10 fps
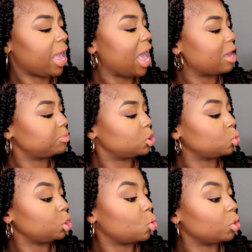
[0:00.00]

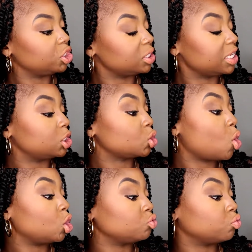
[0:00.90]
Absolutely gorgeous. It's
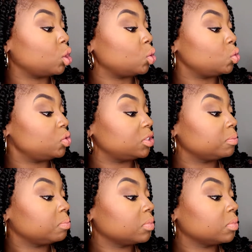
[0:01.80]
called Rose.